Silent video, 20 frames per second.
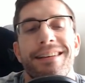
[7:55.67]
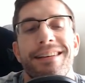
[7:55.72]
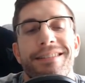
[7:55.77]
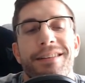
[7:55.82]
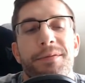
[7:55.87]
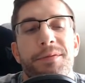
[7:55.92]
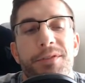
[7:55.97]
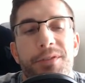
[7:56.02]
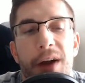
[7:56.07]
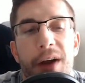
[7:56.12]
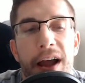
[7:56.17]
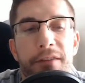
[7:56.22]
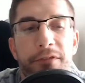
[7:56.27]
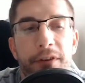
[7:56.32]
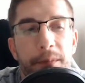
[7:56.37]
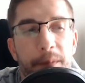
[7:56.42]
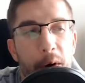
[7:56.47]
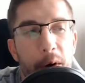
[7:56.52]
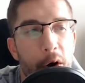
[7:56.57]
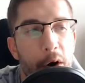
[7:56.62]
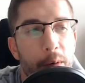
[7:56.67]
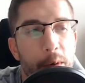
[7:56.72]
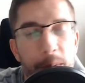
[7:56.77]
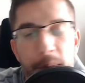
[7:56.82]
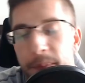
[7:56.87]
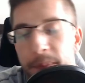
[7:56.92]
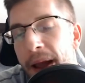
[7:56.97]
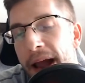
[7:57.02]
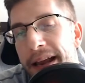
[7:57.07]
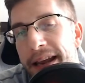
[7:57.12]
Subscribe for more. We'll
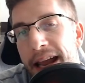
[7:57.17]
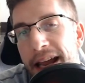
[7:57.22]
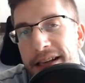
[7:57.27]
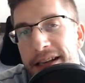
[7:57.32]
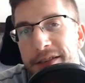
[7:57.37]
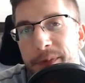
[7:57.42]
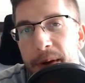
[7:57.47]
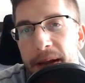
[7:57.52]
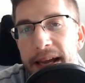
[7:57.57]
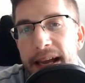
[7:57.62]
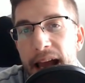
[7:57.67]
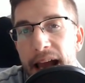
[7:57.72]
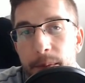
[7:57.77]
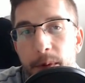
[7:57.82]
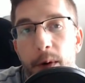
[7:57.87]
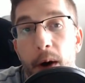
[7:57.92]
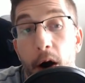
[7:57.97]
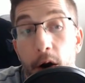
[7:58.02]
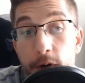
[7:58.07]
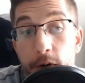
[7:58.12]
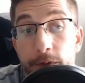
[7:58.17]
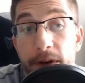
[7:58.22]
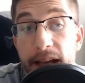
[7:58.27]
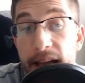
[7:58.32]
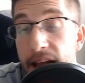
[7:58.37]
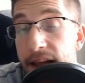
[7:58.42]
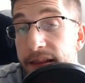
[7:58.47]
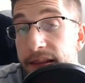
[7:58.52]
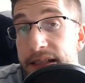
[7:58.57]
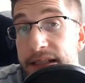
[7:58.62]
be back next week and we'll hopefully
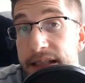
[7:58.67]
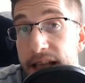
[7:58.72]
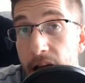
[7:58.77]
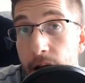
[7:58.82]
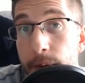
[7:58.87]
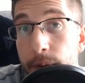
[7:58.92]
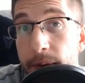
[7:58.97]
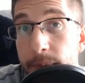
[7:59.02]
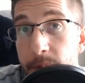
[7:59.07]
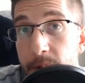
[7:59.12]
get this going.